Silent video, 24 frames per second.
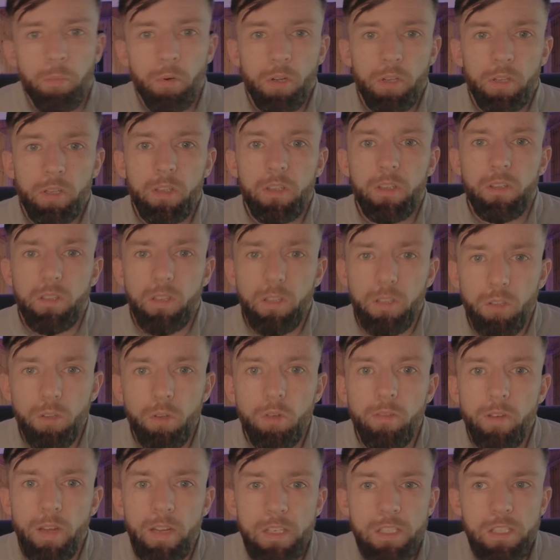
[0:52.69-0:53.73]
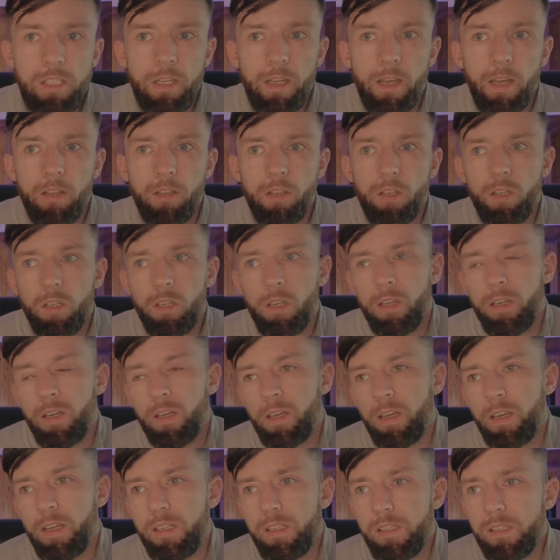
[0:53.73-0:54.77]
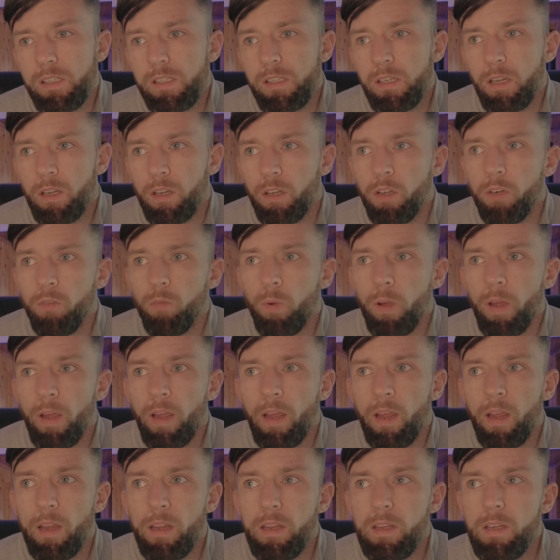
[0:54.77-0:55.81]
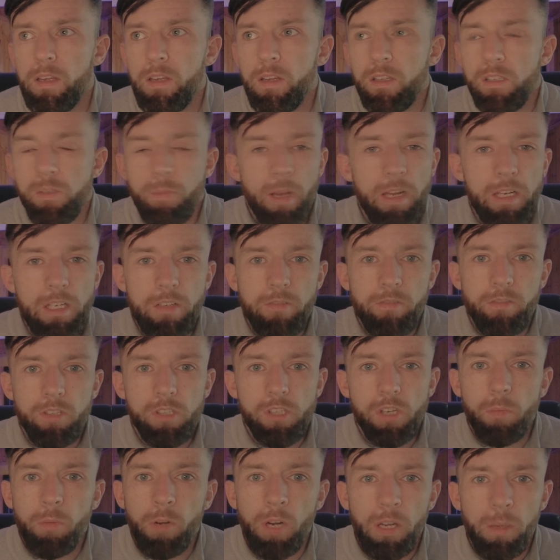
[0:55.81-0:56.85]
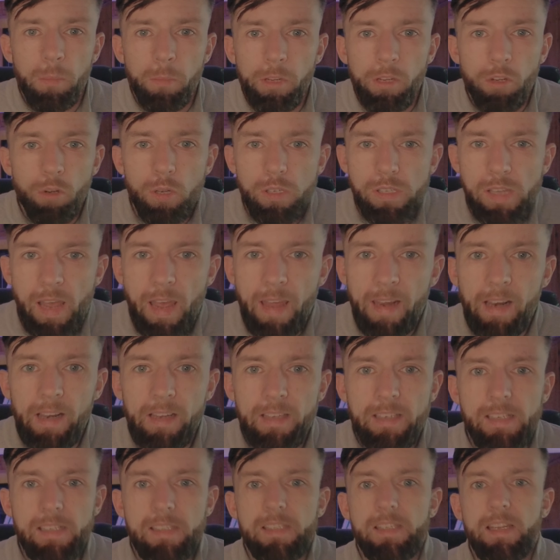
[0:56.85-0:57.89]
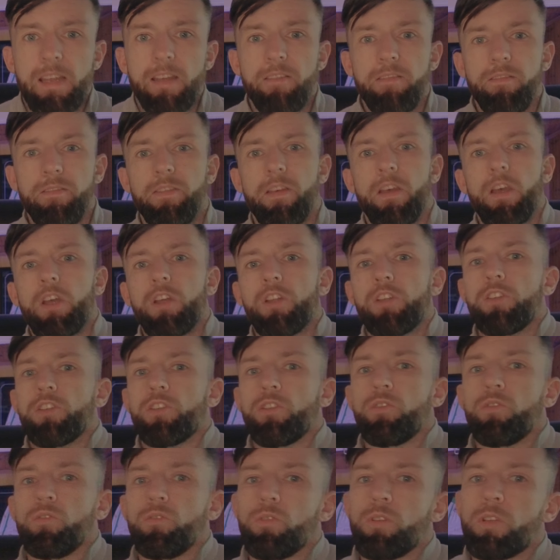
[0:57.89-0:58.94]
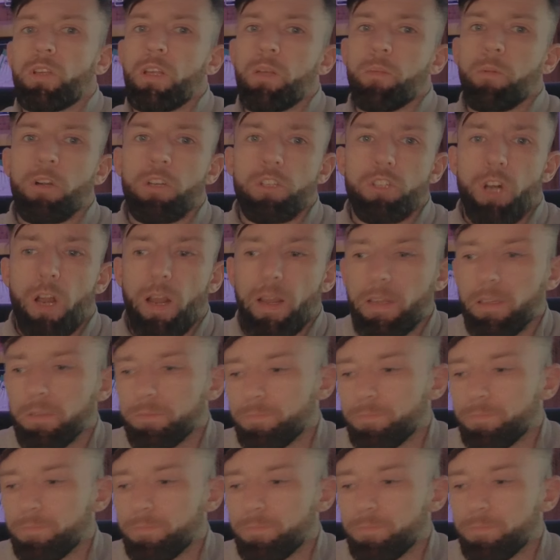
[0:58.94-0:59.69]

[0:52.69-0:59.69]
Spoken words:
but they do eventually get done, and it is a good way, especially for someone like me who has a head like a sieve, to keep on track.